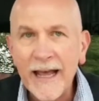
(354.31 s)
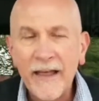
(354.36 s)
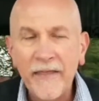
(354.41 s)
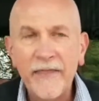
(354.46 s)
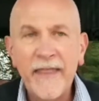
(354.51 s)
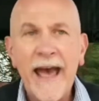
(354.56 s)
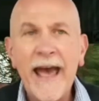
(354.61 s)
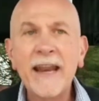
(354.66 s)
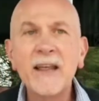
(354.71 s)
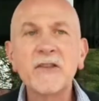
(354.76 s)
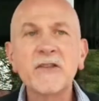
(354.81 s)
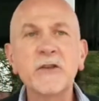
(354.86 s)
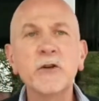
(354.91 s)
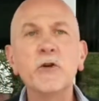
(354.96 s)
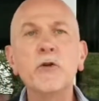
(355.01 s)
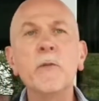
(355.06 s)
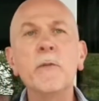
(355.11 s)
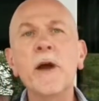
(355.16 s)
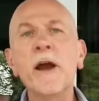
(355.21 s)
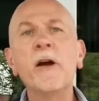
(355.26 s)
That is the
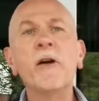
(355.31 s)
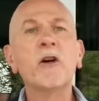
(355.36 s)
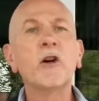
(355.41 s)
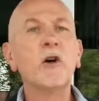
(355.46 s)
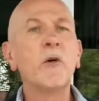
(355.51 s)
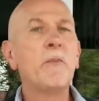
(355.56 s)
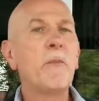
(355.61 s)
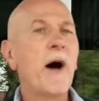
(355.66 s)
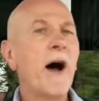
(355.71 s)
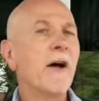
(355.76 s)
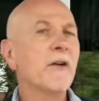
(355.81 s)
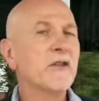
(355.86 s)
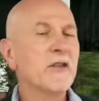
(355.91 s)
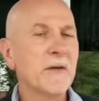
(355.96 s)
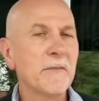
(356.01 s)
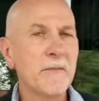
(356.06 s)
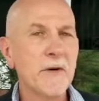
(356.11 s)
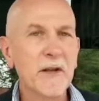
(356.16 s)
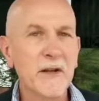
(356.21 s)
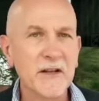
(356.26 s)
numerical
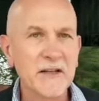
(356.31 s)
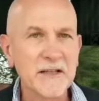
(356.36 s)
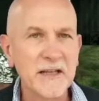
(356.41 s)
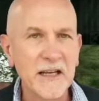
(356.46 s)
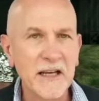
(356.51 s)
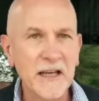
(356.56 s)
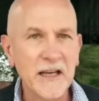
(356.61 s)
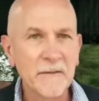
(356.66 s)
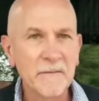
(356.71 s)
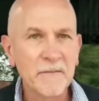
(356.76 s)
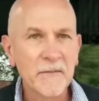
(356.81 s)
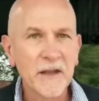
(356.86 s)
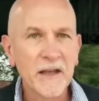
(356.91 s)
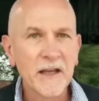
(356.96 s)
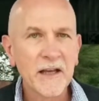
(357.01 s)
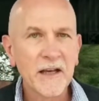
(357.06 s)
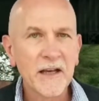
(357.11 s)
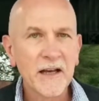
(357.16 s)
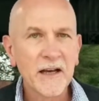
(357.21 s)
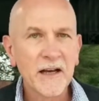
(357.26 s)
possibility
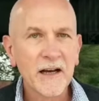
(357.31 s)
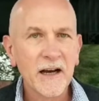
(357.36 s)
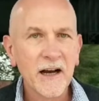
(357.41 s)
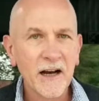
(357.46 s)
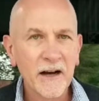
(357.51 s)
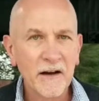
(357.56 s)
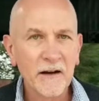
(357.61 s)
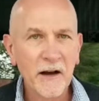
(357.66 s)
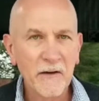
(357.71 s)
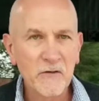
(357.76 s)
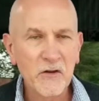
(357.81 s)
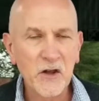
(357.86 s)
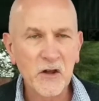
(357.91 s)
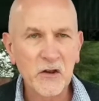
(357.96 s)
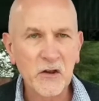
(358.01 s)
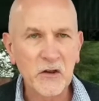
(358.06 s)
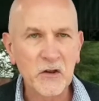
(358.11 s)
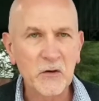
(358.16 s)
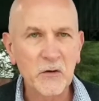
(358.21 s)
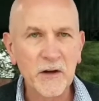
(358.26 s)
of
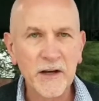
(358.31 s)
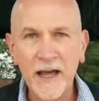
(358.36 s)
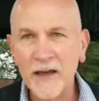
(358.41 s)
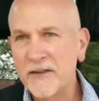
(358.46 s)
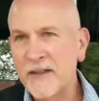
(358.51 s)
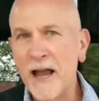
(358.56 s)
Jesus doing this.